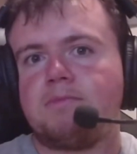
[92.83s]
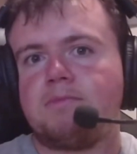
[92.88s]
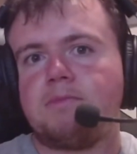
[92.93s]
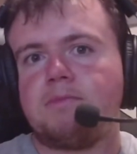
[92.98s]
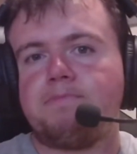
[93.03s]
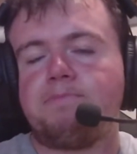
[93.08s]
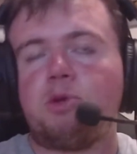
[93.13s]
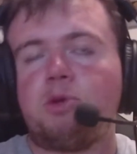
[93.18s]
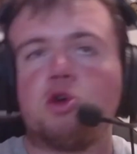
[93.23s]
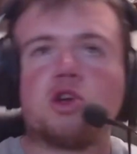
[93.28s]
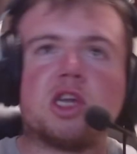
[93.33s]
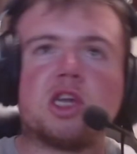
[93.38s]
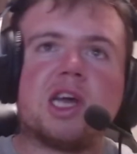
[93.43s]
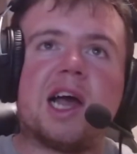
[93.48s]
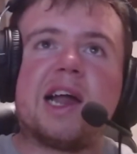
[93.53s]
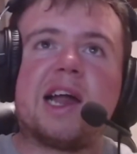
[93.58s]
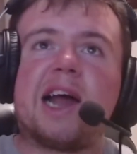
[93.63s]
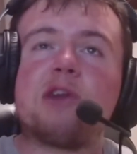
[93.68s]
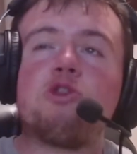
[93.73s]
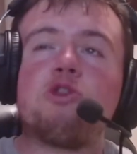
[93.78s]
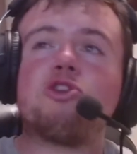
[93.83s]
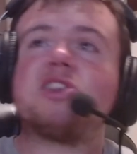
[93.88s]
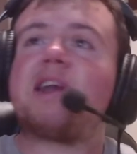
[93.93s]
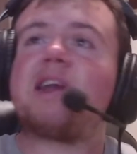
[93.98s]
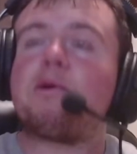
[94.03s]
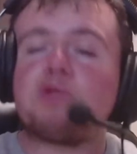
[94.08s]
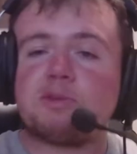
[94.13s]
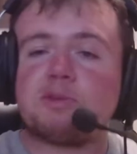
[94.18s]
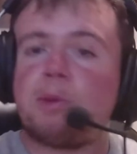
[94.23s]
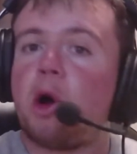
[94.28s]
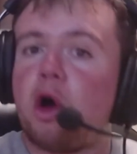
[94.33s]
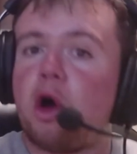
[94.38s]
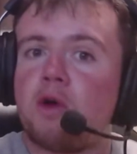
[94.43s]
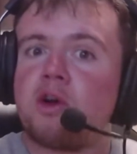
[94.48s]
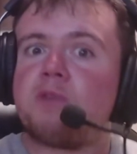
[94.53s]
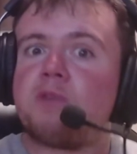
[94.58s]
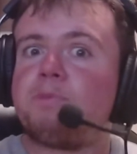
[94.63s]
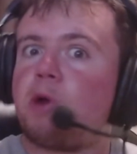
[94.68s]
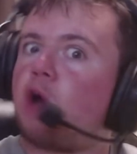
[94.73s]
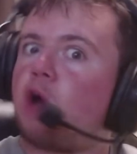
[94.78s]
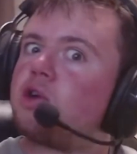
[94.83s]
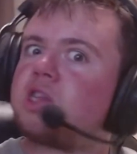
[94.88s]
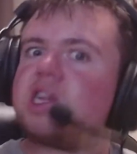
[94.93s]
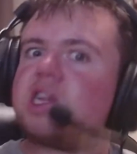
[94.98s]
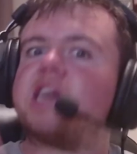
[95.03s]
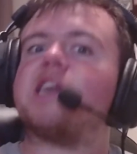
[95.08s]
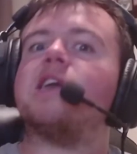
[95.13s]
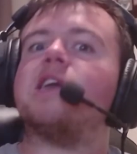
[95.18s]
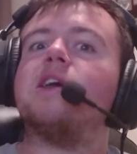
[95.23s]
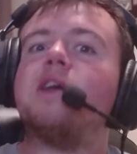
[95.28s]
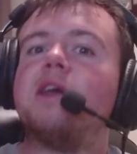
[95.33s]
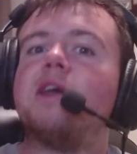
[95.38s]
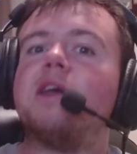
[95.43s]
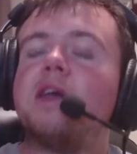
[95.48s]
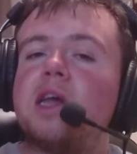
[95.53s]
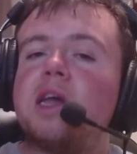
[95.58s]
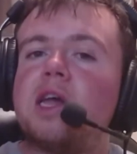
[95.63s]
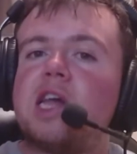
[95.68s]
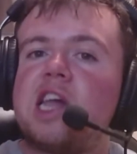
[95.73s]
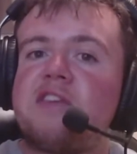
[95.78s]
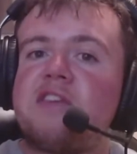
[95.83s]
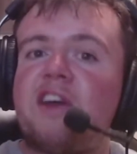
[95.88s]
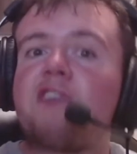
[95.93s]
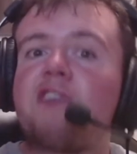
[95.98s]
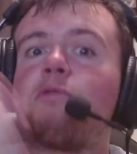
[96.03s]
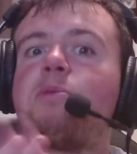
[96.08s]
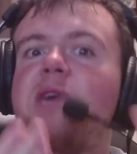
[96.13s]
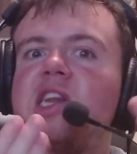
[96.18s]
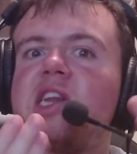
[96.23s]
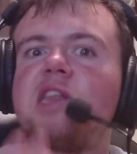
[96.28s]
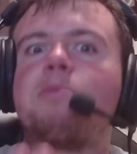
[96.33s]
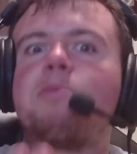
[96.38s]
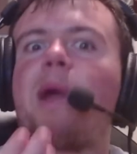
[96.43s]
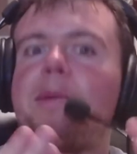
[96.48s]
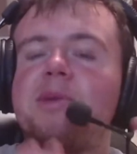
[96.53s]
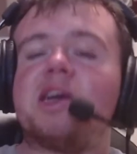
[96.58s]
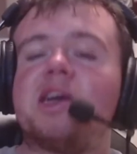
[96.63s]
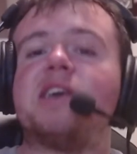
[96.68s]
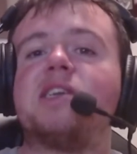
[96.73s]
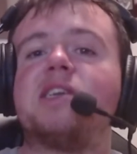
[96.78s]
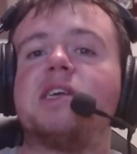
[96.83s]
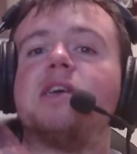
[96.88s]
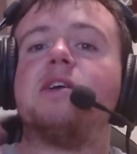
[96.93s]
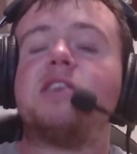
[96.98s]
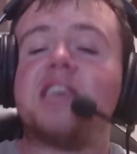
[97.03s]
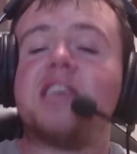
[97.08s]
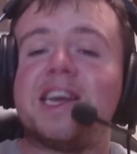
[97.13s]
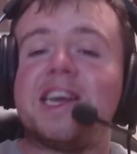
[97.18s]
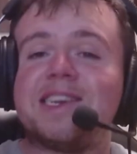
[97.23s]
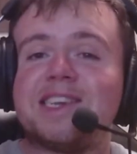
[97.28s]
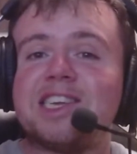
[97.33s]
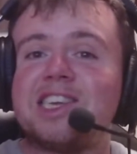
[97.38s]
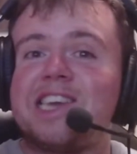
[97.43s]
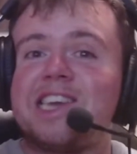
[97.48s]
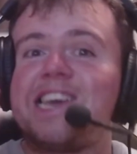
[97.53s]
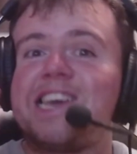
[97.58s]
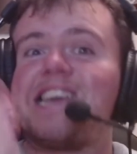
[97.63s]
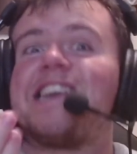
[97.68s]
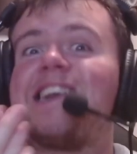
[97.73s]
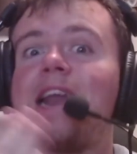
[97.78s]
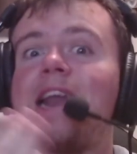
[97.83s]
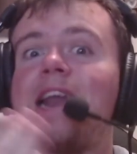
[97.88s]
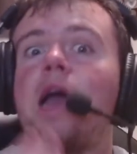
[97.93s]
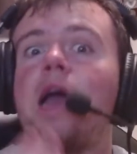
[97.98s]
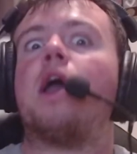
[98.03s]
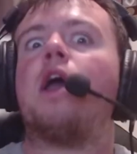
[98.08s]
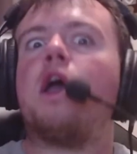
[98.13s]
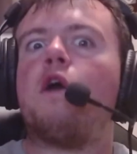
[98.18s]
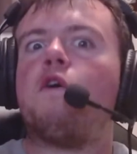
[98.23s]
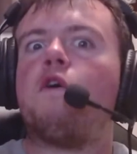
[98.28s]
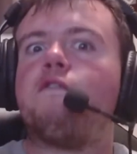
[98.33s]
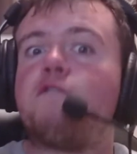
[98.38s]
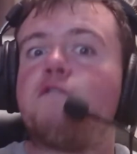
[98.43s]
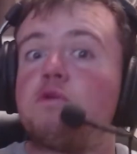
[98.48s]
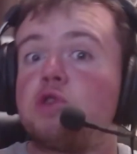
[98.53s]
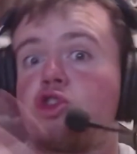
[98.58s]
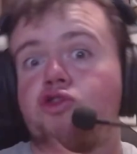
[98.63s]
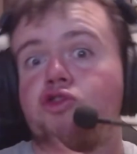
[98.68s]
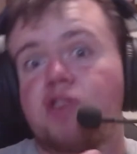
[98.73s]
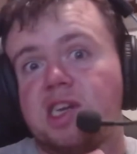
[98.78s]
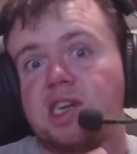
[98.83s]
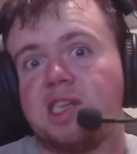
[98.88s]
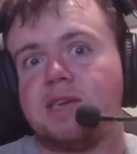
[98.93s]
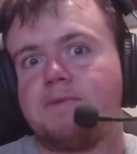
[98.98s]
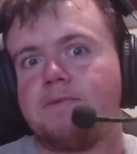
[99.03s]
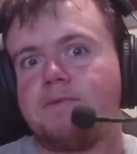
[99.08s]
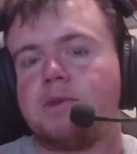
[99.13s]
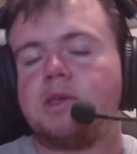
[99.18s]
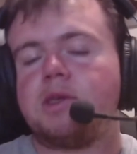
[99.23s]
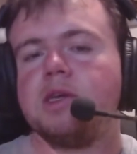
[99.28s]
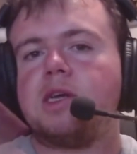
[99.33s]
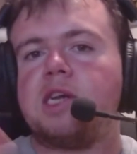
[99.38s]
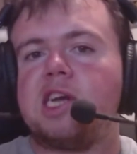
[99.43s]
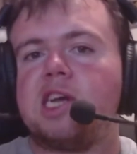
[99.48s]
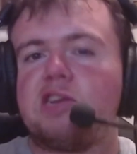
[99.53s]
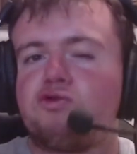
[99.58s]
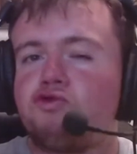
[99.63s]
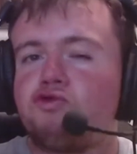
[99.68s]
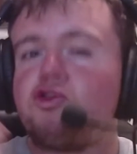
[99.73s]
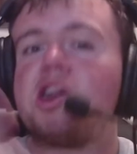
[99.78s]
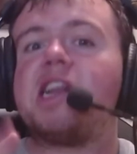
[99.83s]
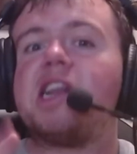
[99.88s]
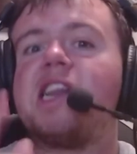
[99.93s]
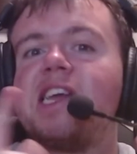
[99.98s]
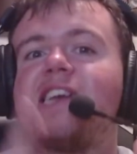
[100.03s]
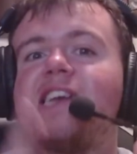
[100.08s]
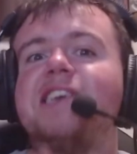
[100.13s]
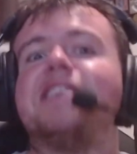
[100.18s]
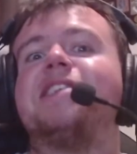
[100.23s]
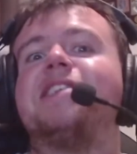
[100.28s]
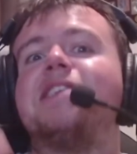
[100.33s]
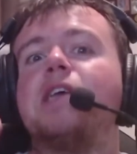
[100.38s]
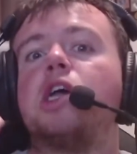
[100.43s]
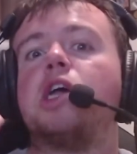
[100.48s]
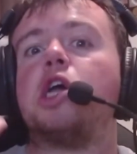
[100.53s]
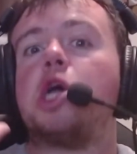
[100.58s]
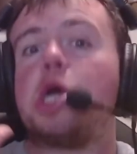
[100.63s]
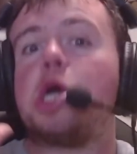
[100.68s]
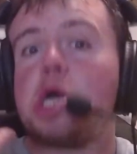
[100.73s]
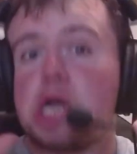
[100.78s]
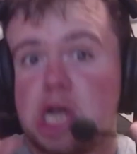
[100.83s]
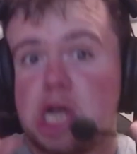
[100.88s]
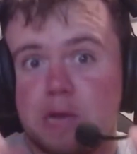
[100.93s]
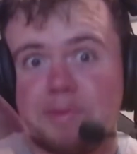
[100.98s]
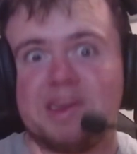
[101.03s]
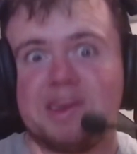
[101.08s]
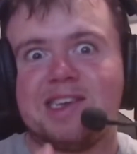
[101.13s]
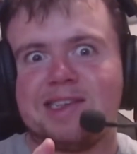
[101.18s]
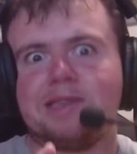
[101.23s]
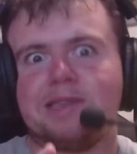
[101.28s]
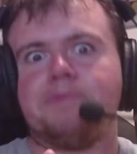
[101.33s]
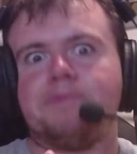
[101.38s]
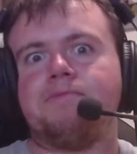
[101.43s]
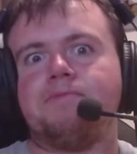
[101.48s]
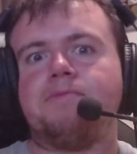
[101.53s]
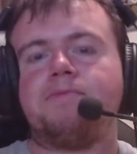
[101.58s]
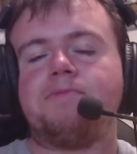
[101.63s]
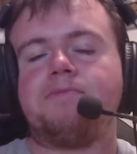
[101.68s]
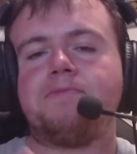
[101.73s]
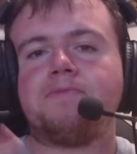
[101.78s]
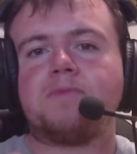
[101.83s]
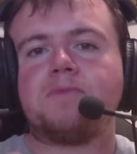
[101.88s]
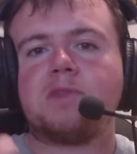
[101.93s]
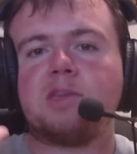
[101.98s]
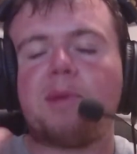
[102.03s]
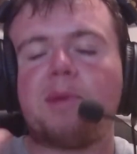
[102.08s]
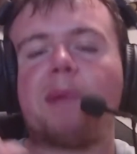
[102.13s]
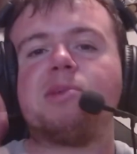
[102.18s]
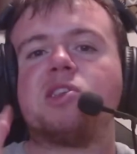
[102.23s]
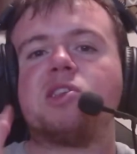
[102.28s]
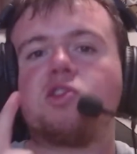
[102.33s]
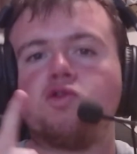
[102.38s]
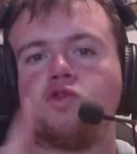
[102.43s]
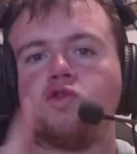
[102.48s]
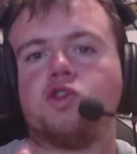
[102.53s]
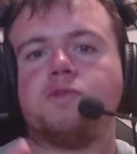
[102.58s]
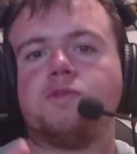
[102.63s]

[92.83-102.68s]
But I know it sounds boring, but honestly, if you haven't played the map yet, yet you're in for a treat. It really is amazing. The map is good.